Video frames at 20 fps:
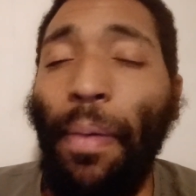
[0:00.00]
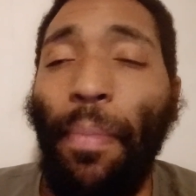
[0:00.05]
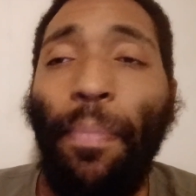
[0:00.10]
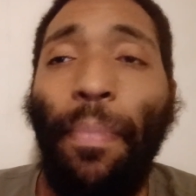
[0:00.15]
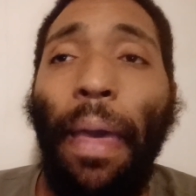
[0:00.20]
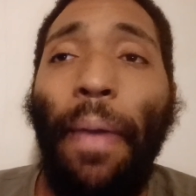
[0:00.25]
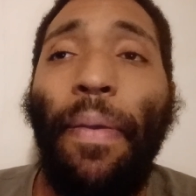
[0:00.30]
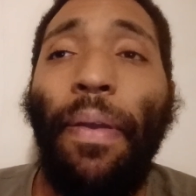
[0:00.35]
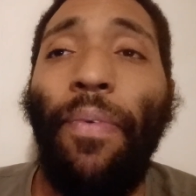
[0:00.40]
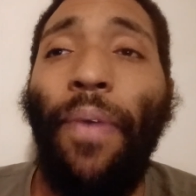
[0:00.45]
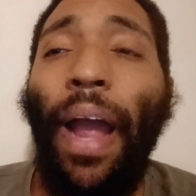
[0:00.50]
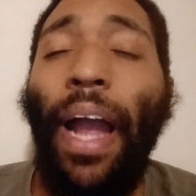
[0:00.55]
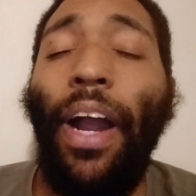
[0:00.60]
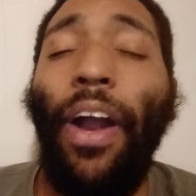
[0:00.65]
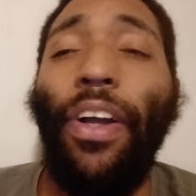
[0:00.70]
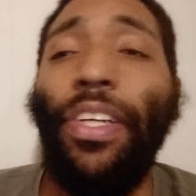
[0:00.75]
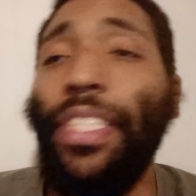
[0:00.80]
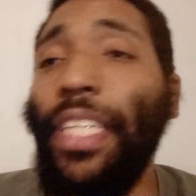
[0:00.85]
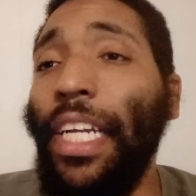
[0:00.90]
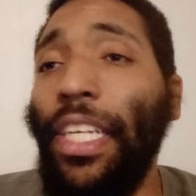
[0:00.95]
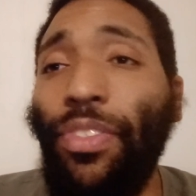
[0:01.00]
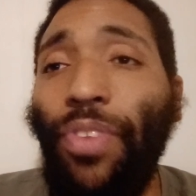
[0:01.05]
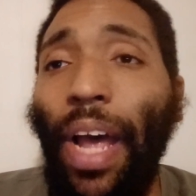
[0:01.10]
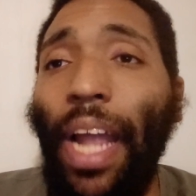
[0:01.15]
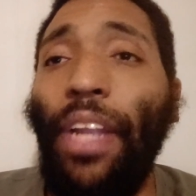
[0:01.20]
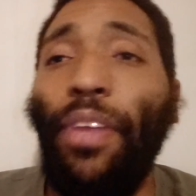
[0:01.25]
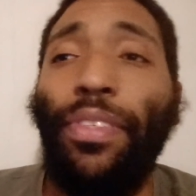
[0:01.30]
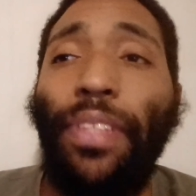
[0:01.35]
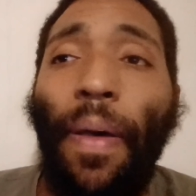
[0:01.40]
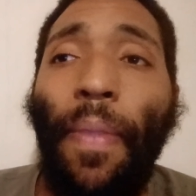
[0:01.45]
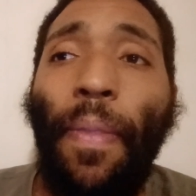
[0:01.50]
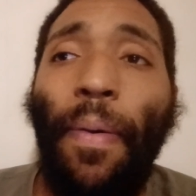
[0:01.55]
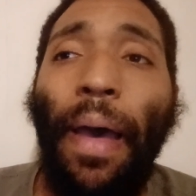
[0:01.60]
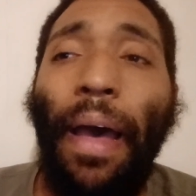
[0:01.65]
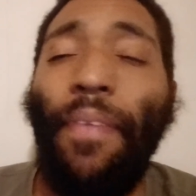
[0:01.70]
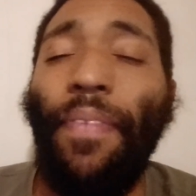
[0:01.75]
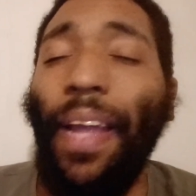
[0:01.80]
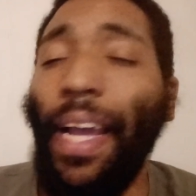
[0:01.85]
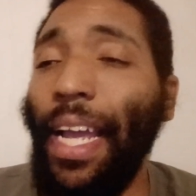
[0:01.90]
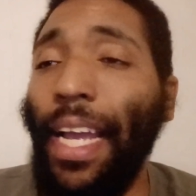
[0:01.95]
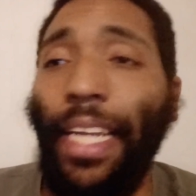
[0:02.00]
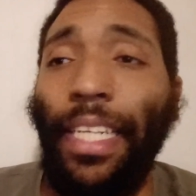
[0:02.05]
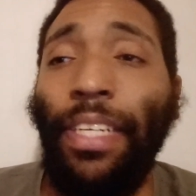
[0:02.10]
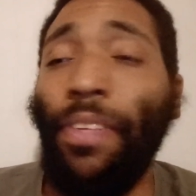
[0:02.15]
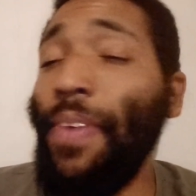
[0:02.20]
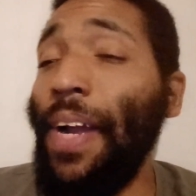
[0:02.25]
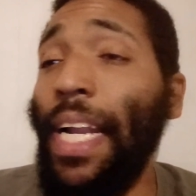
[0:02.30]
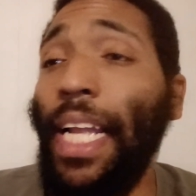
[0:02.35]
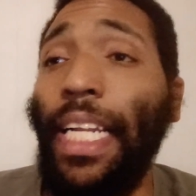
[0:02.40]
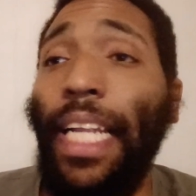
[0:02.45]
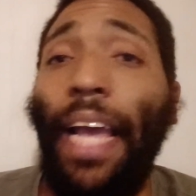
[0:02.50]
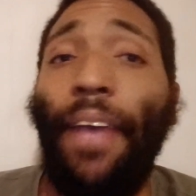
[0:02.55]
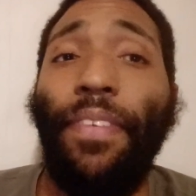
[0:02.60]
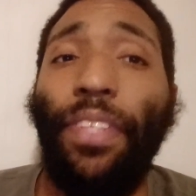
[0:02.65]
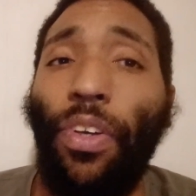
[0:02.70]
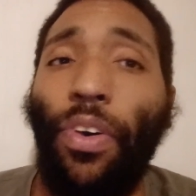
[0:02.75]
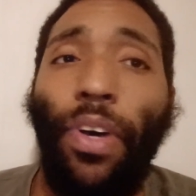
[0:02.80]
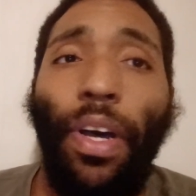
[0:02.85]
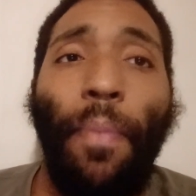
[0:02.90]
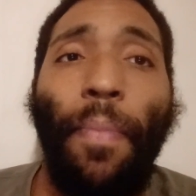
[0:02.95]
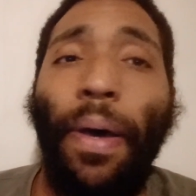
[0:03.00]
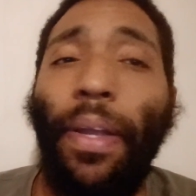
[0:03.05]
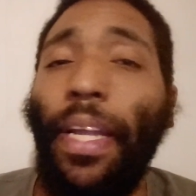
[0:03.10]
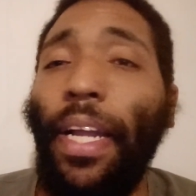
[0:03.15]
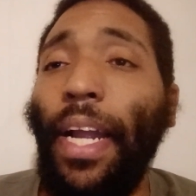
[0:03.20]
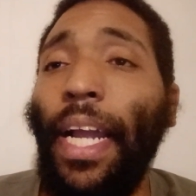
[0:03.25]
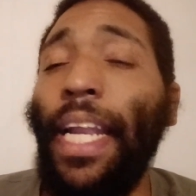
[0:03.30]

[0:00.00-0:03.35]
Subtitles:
Maybe Ryan Garcia try to do something, but I feel like Gervonta Davis is going to come out there.